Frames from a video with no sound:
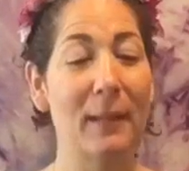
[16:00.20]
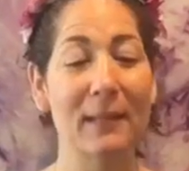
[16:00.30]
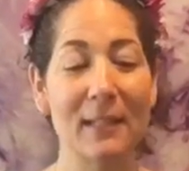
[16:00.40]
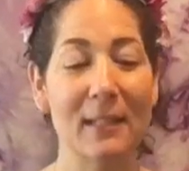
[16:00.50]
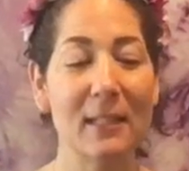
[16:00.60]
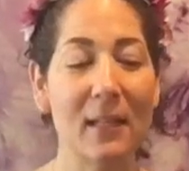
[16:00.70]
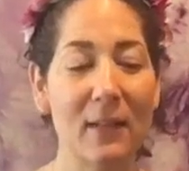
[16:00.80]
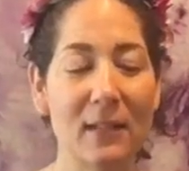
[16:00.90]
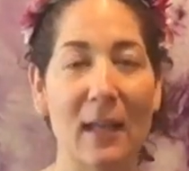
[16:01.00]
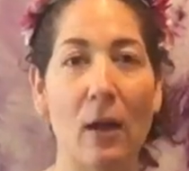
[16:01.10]
but listen to
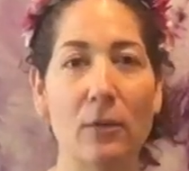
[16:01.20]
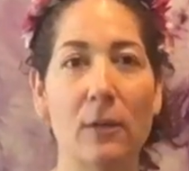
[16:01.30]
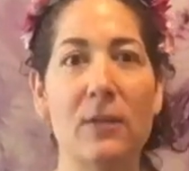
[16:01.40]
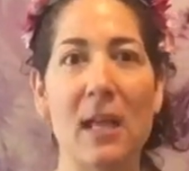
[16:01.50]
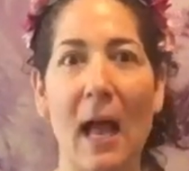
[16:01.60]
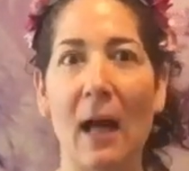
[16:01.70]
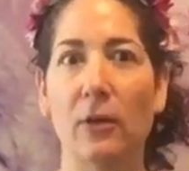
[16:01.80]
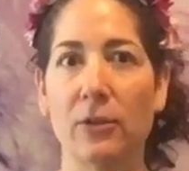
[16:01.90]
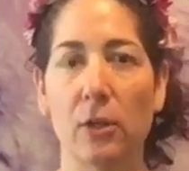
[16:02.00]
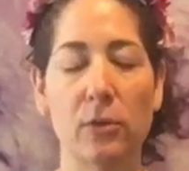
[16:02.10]
the sound of the
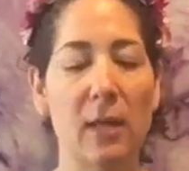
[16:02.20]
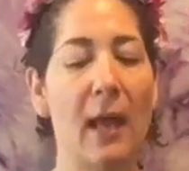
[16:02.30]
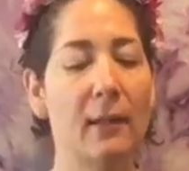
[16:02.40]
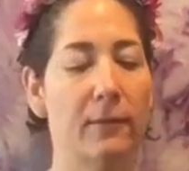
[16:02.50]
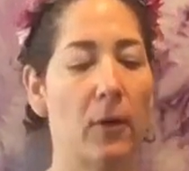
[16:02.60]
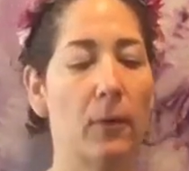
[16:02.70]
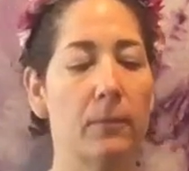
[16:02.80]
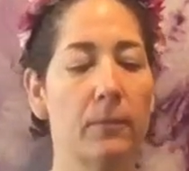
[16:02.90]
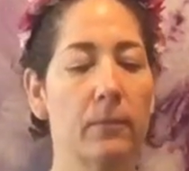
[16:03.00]
alto xylophone.